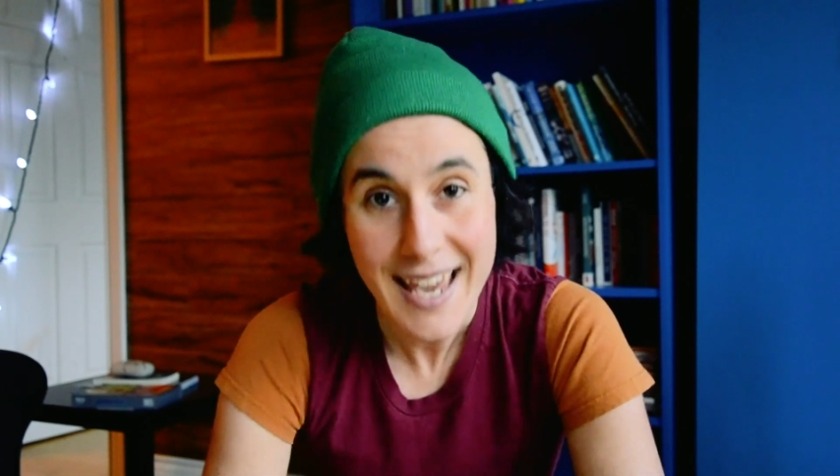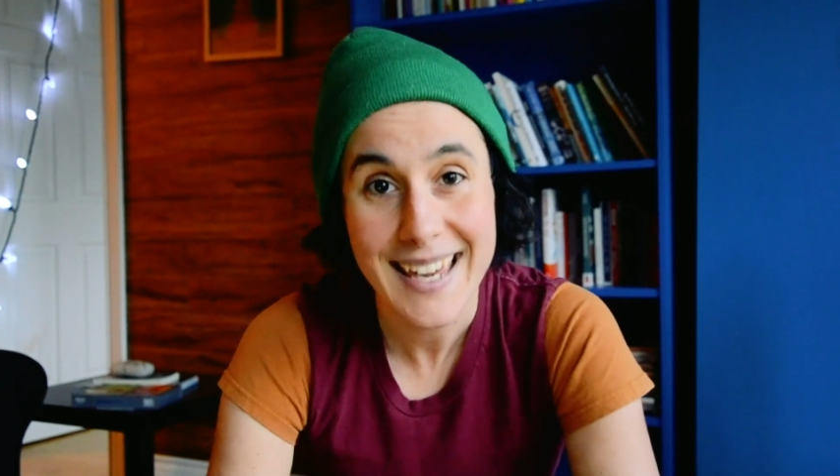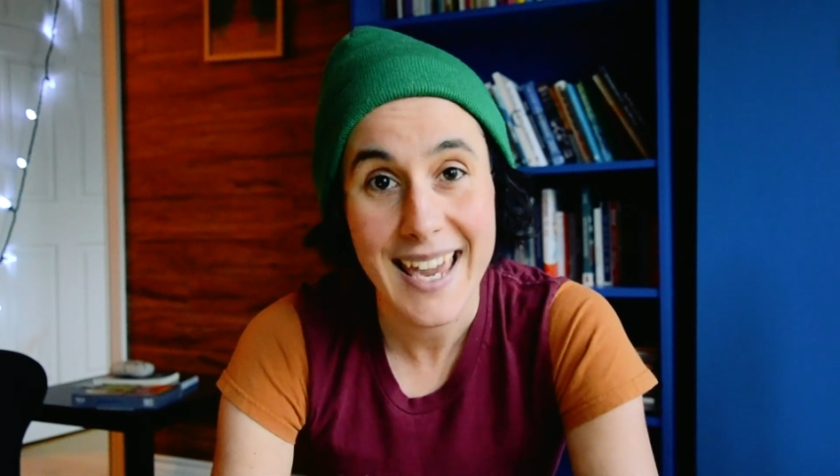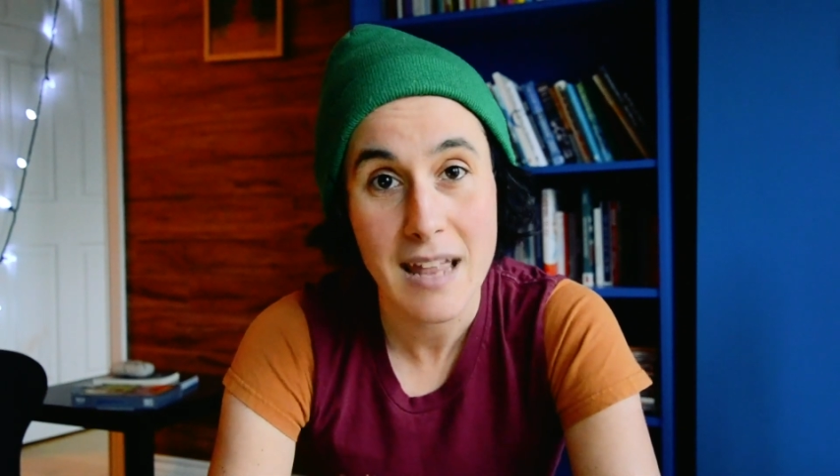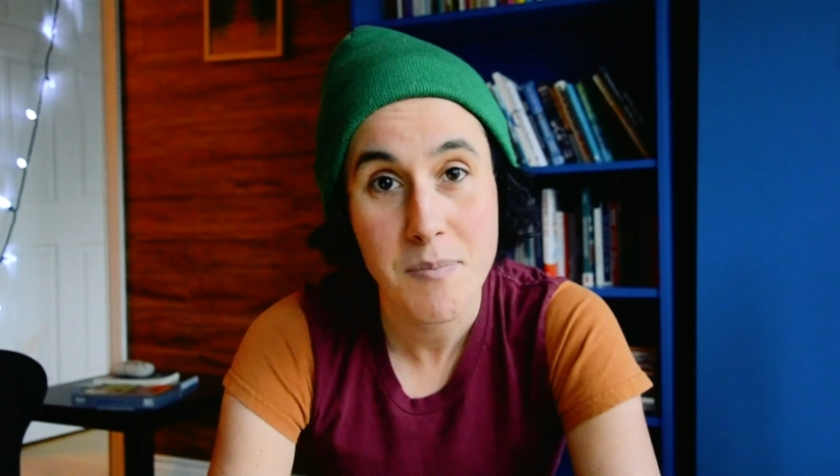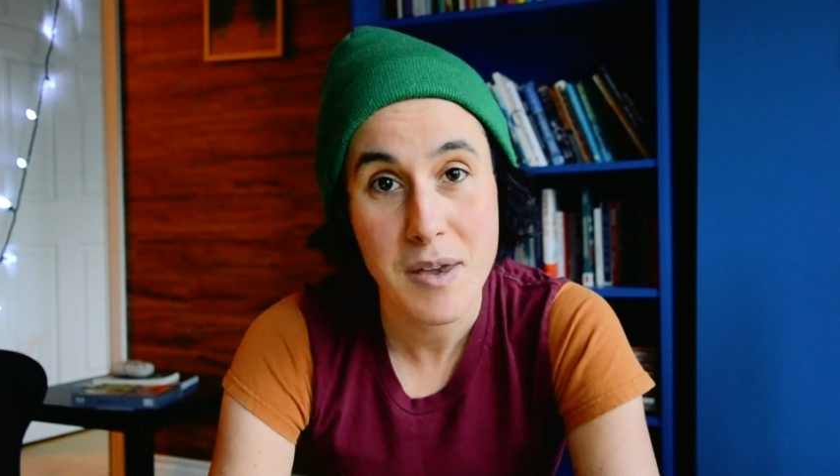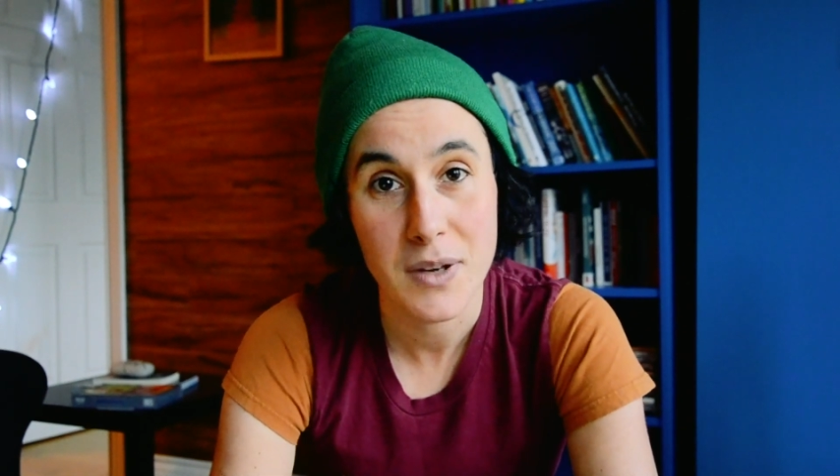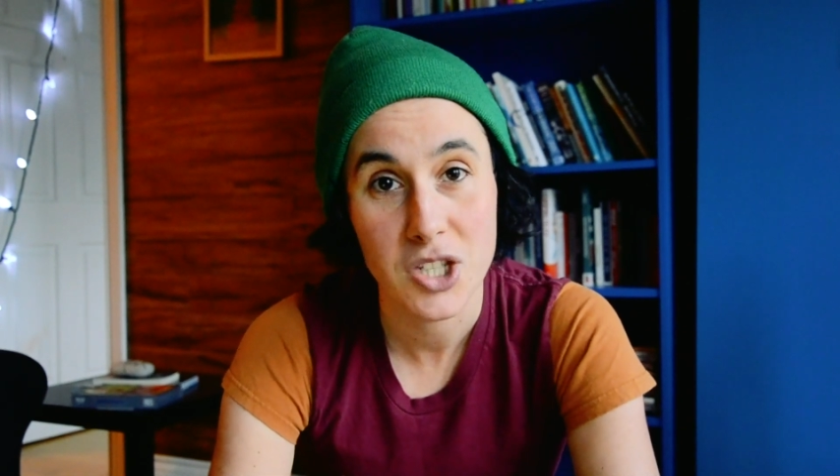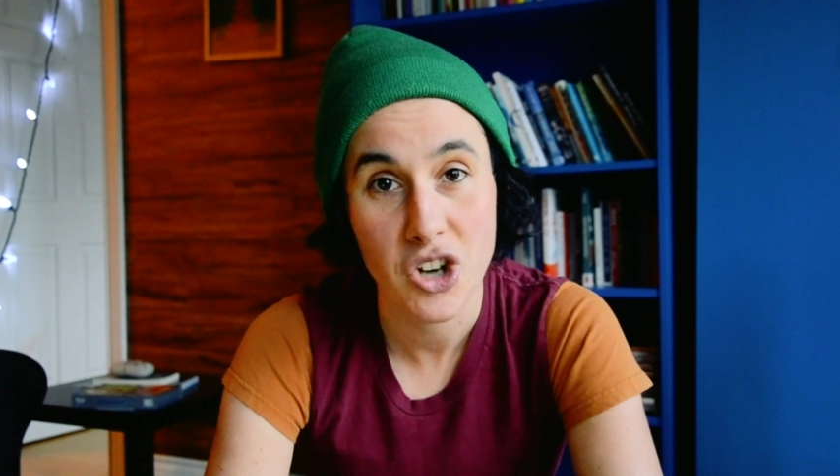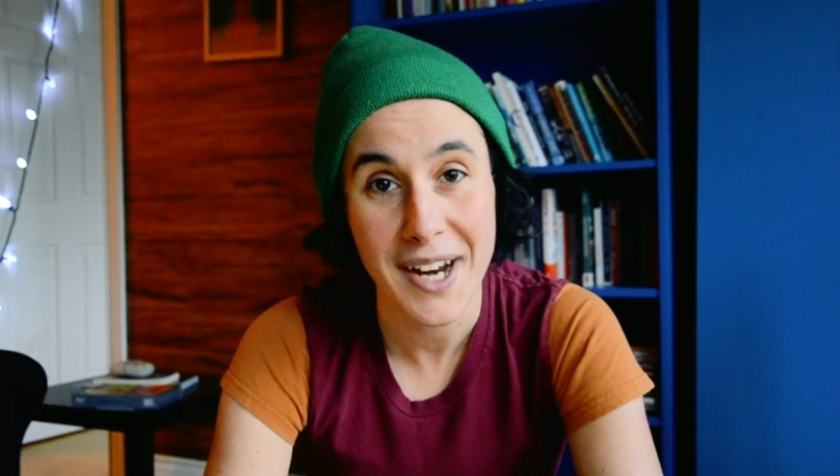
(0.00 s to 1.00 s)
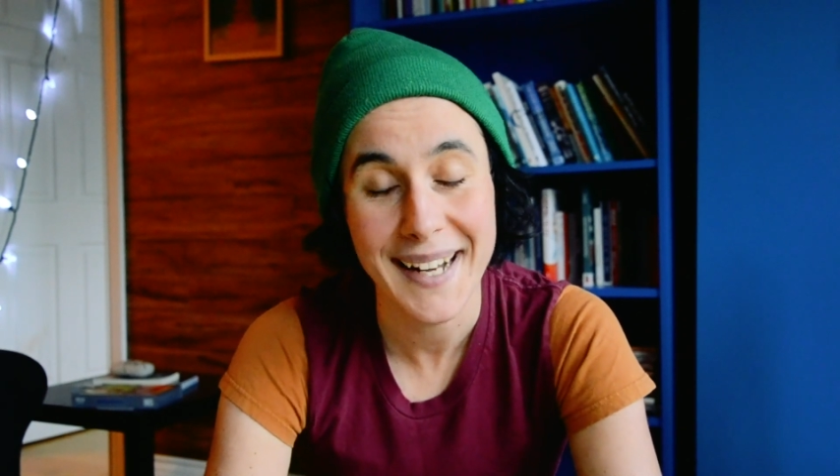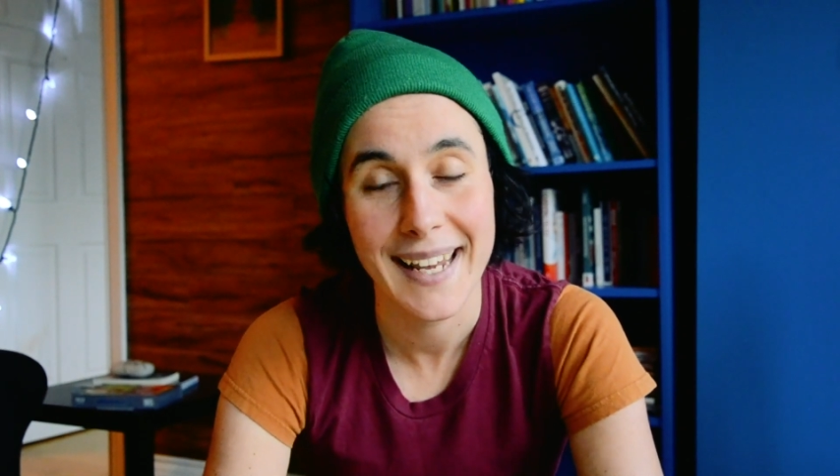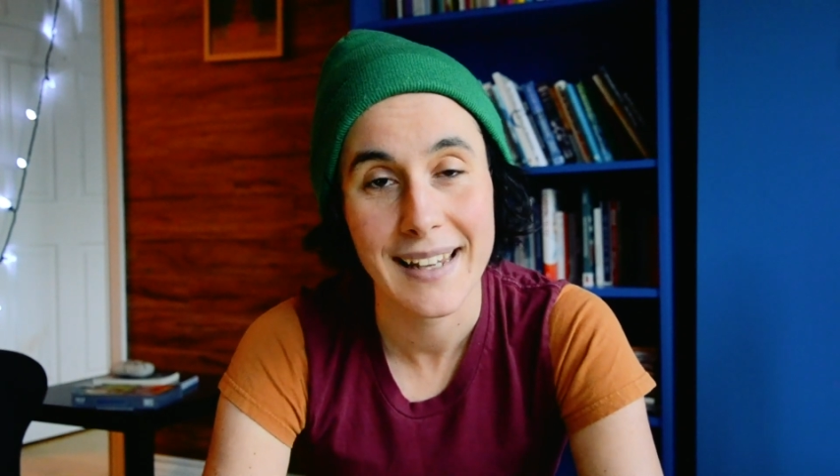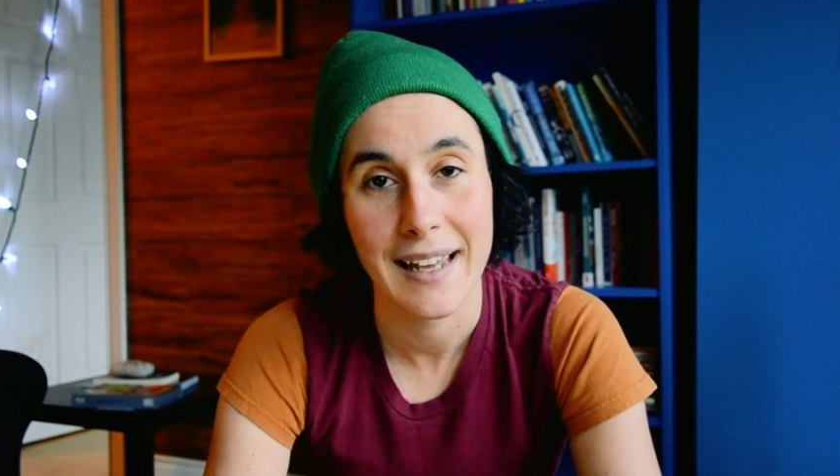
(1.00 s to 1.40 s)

It can be with training,